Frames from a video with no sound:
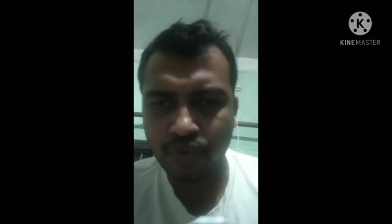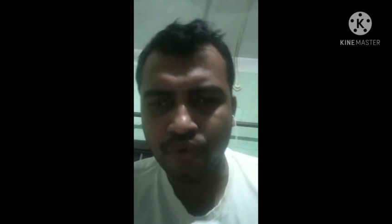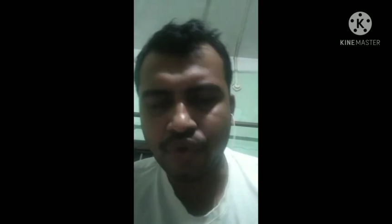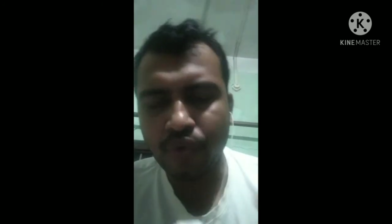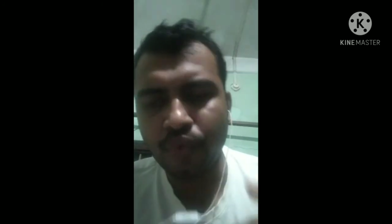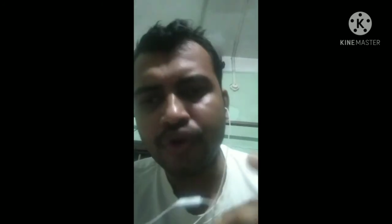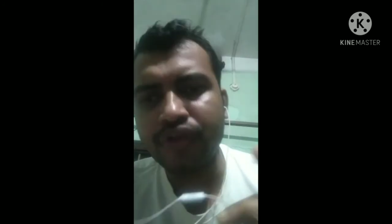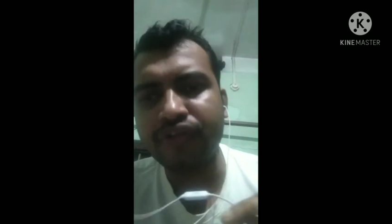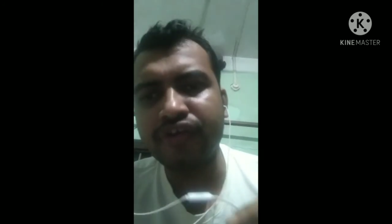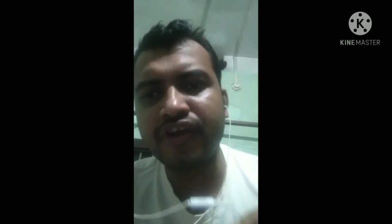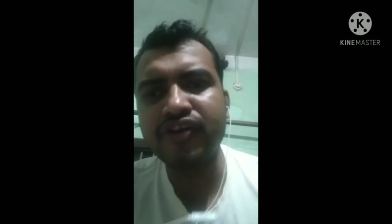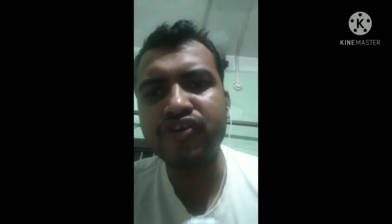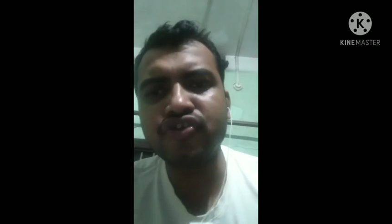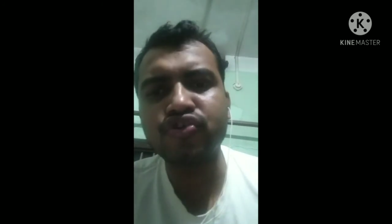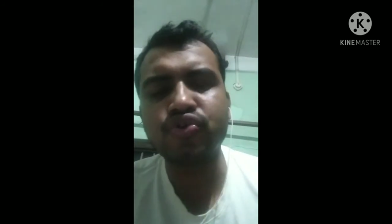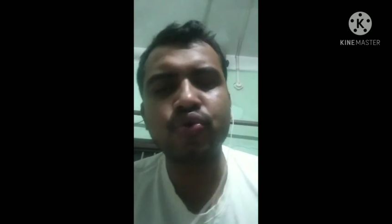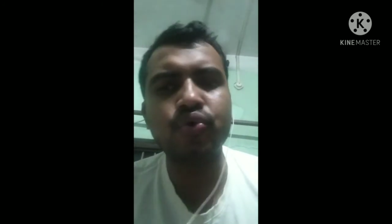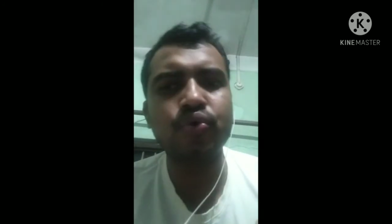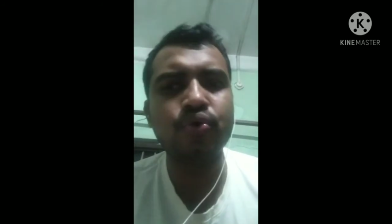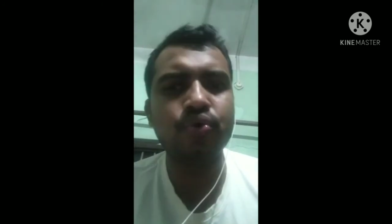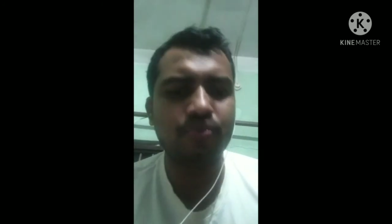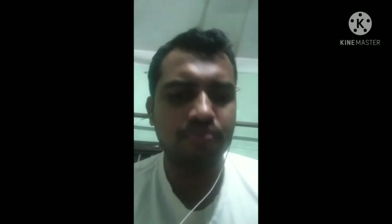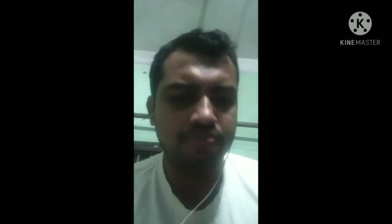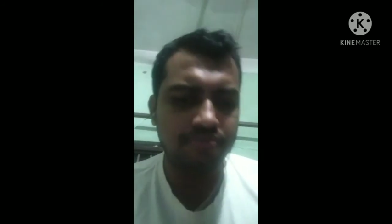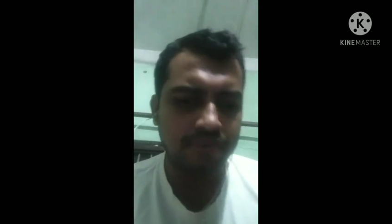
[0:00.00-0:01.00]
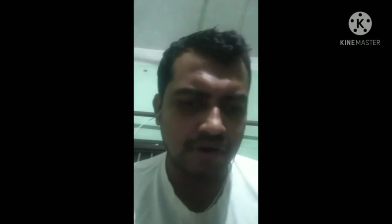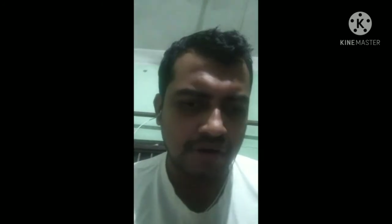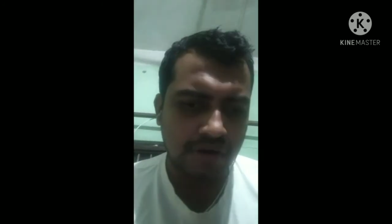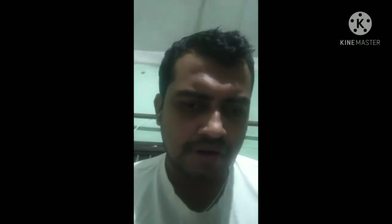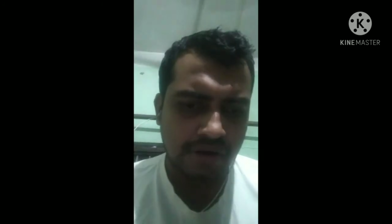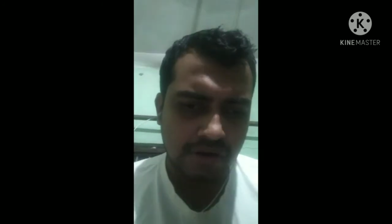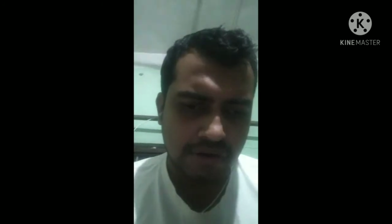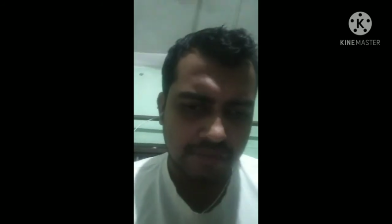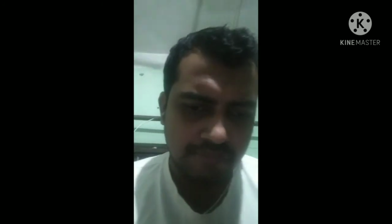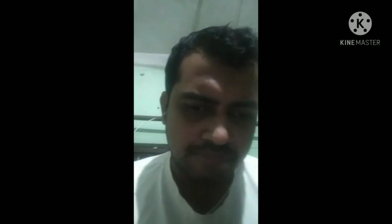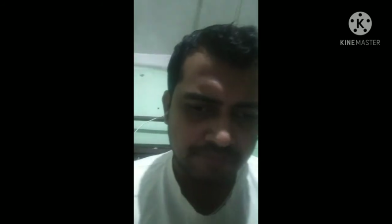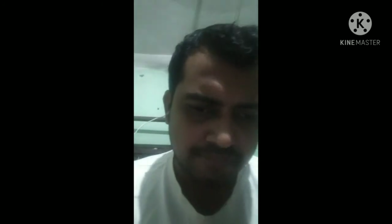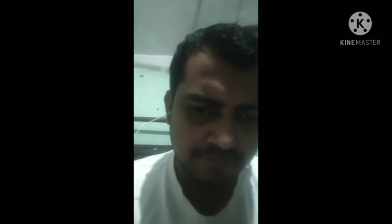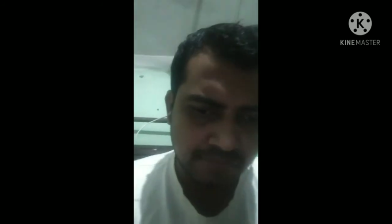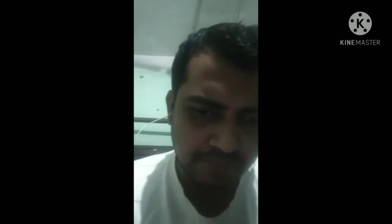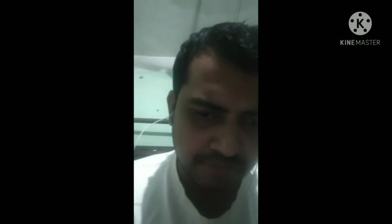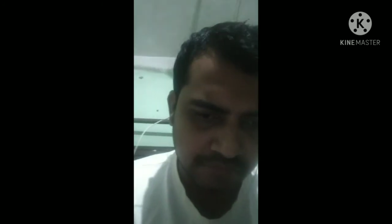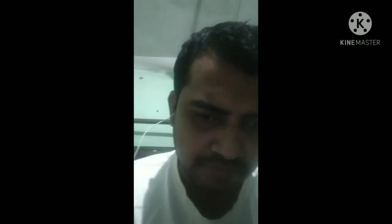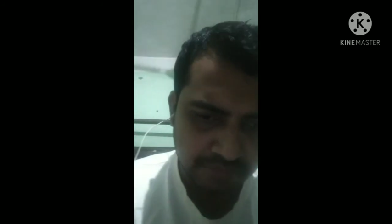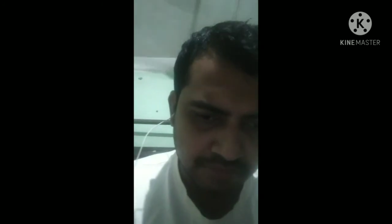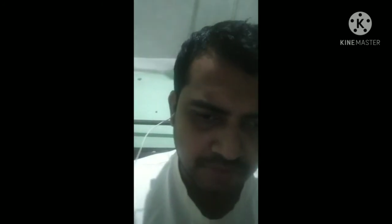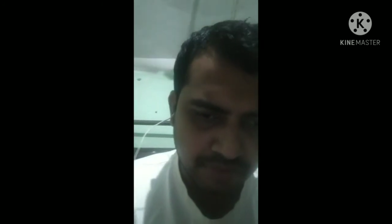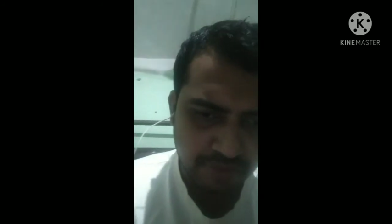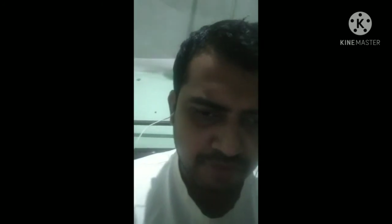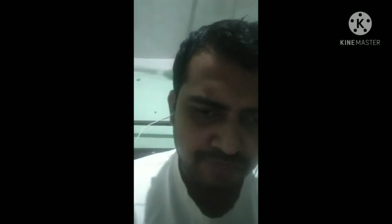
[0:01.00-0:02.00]
within two
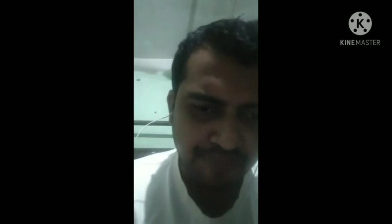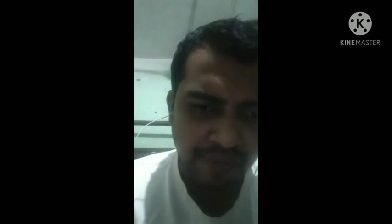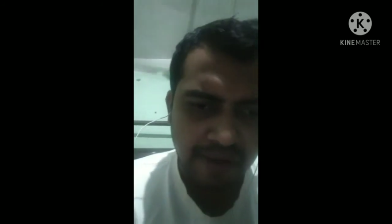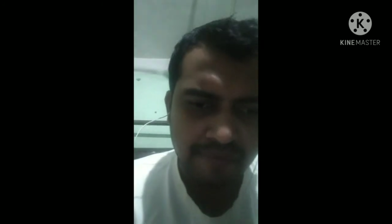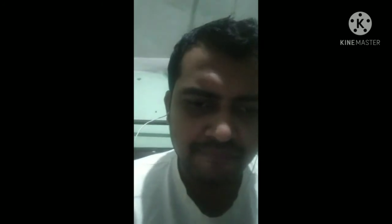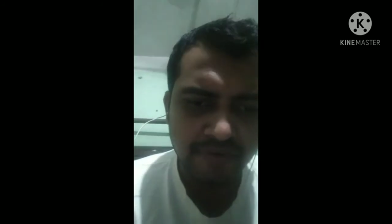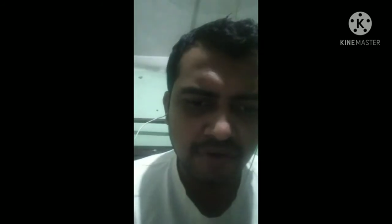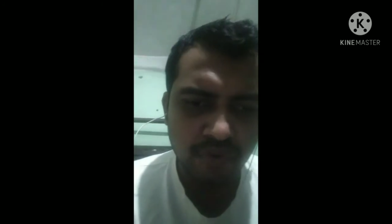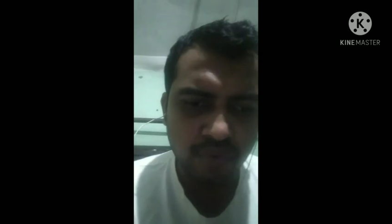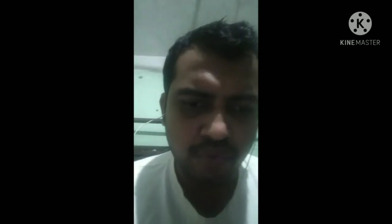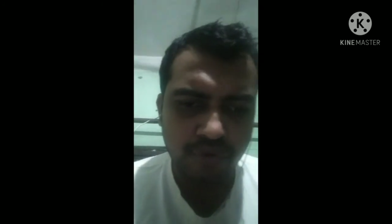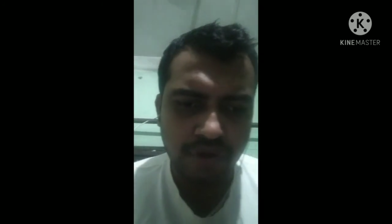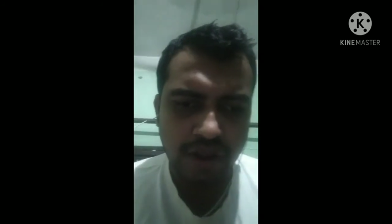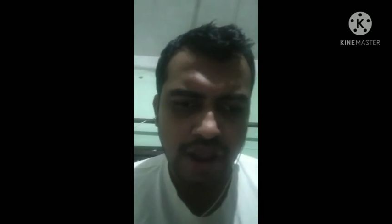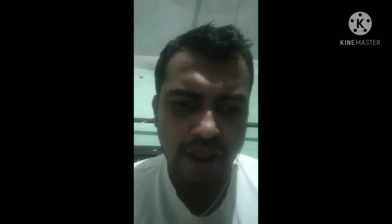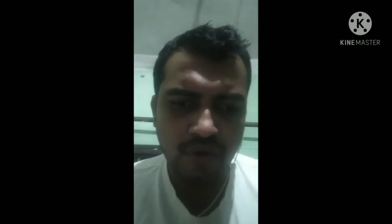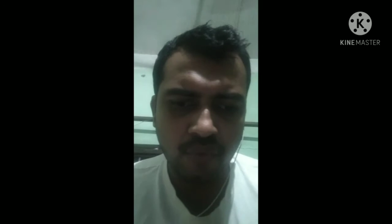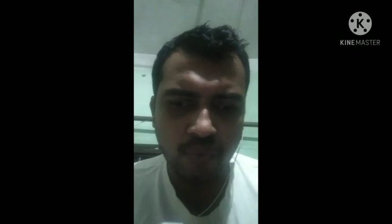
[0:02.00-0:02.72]
sperm nuclei,